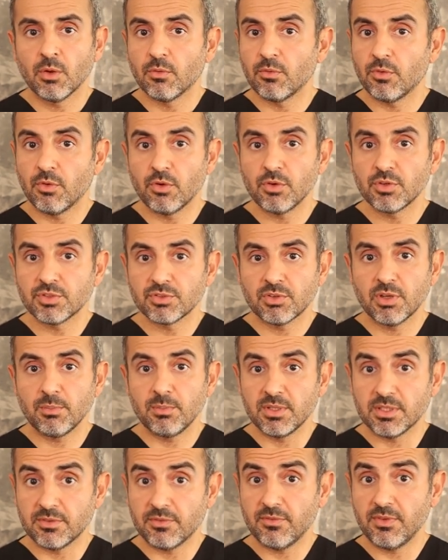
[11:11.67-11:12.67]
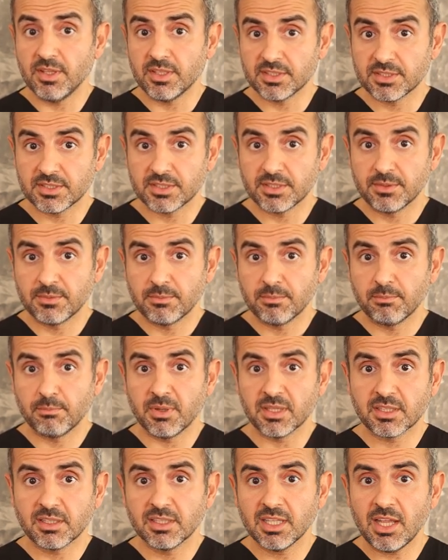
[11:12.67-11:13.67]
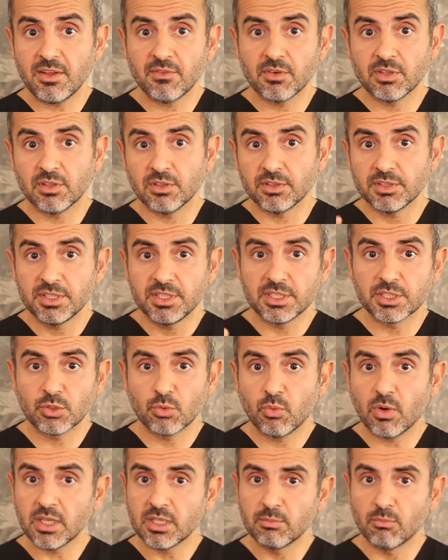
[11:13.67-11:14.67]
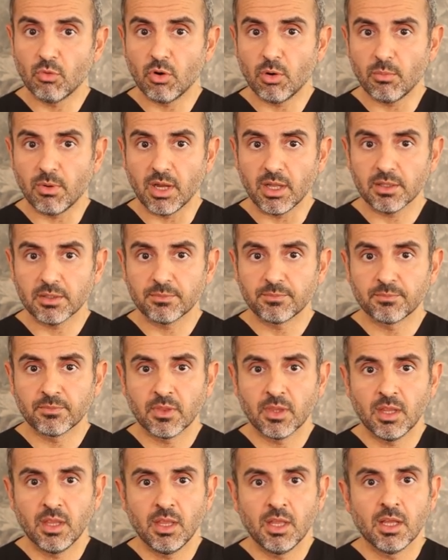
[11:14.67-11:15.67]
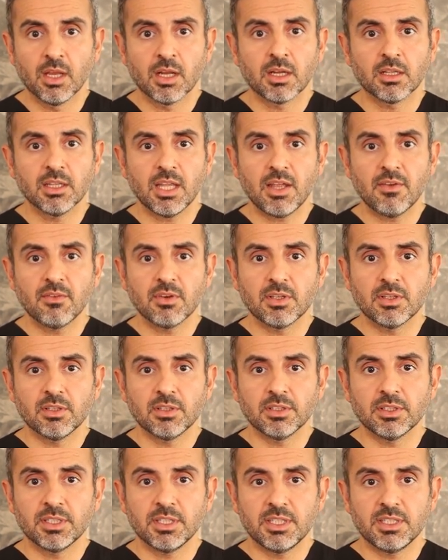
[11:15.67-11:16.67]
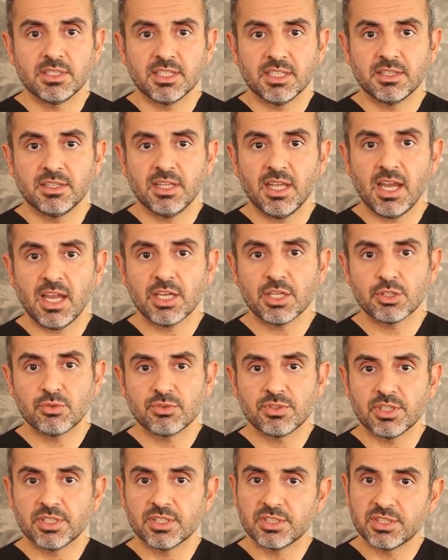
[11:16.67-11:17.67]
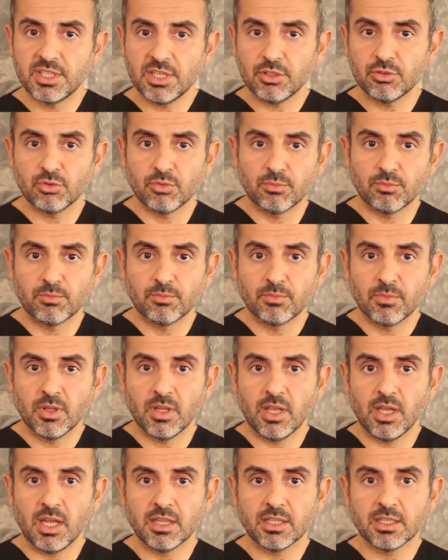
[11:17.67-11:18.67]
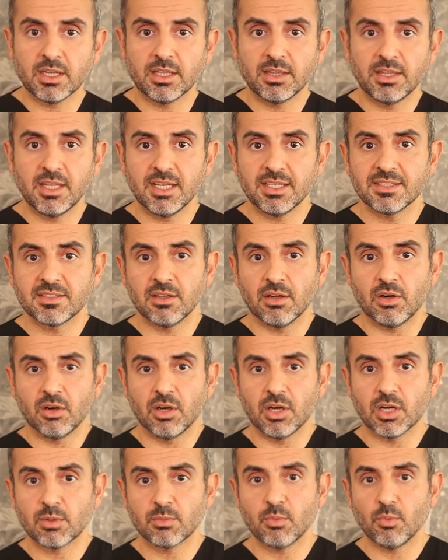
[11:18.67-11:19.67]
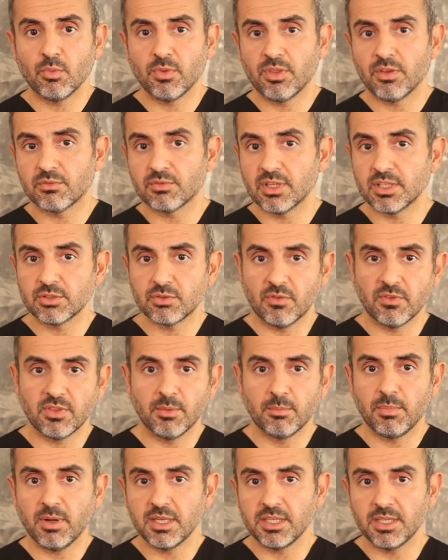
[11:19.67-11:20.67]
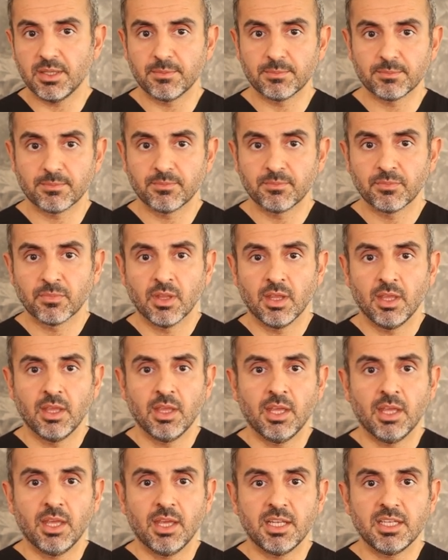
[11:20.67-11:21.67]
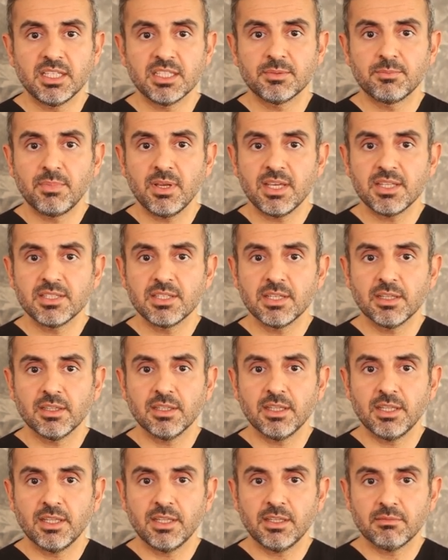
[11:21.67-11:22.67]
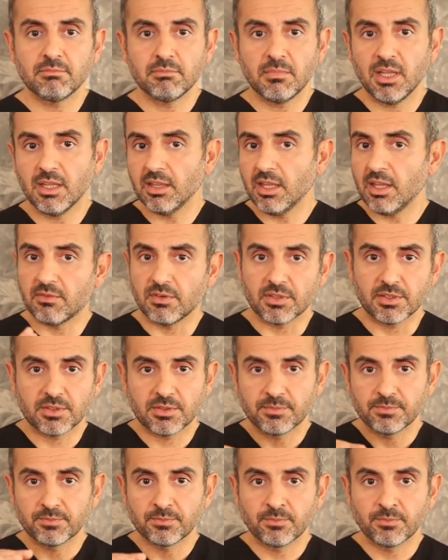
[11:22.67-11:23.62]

First rib is fixed, but clavicle is quite mobile. Clavicle is attached to the sternum and connects the arm with the rest of the body. It is basically a lever.